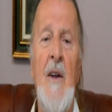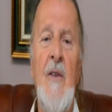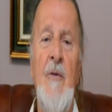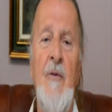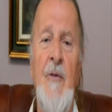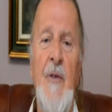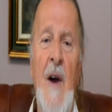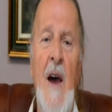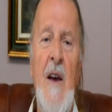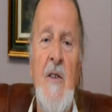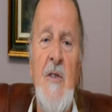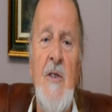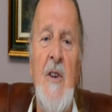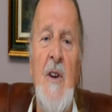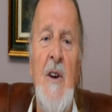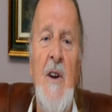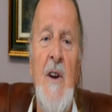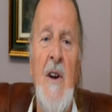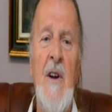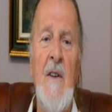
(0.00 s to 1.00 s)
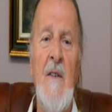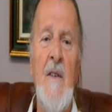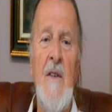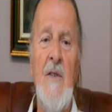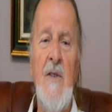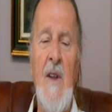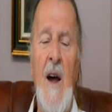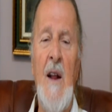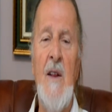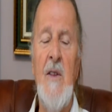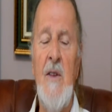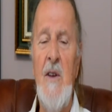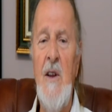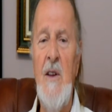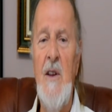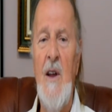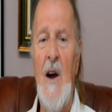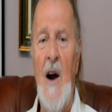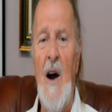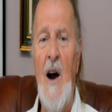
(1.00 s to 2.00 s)
faster that
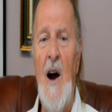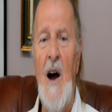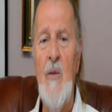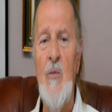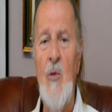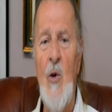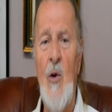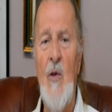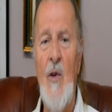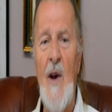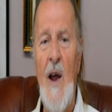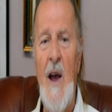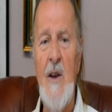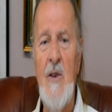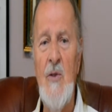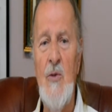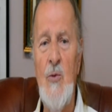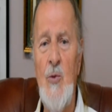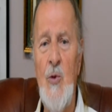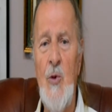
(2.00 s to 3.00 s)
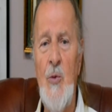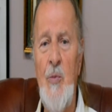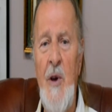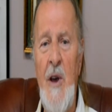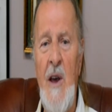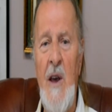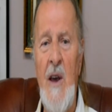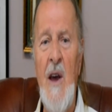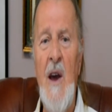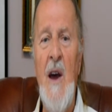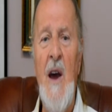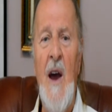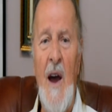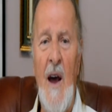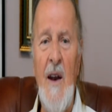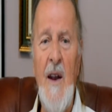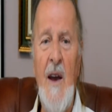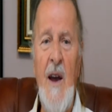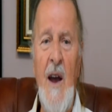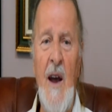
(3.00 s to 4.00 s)
either arm or legs will be.
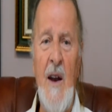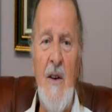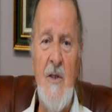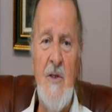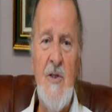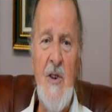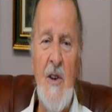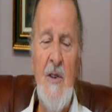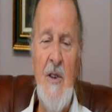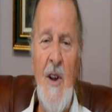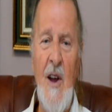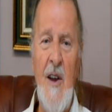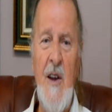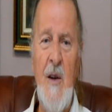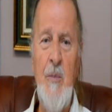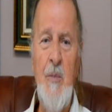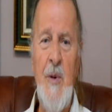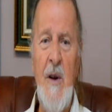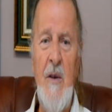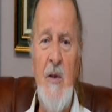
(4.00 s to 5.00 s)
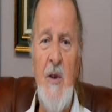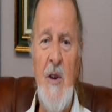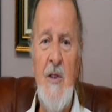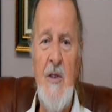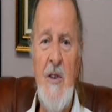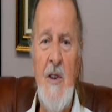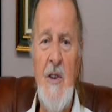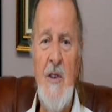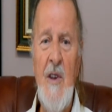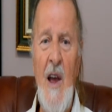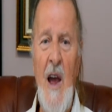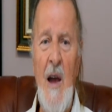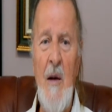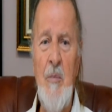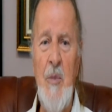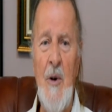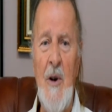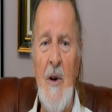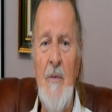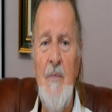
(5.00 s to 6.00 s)
And again, just like in previous
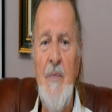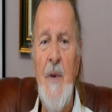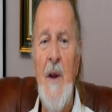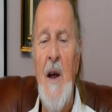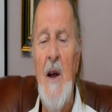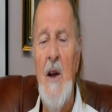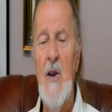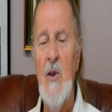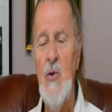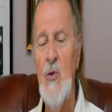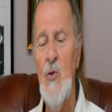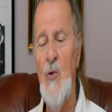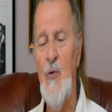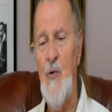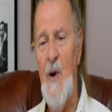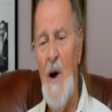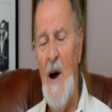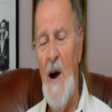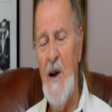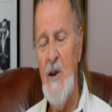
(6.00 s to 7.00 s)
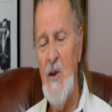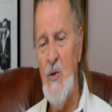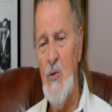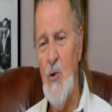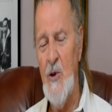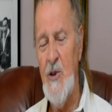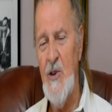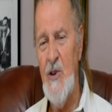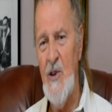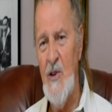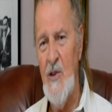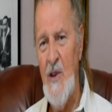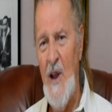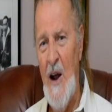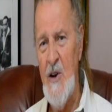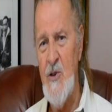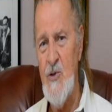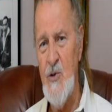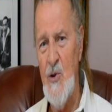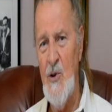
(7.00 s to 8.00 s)
example, you find what is
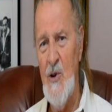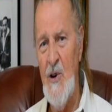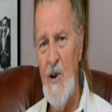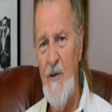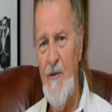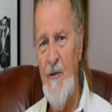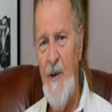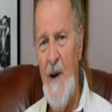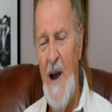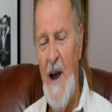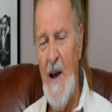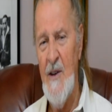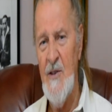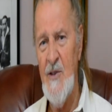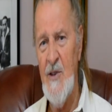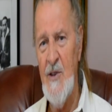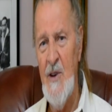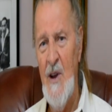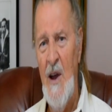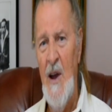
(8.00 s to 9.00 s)
naturally fast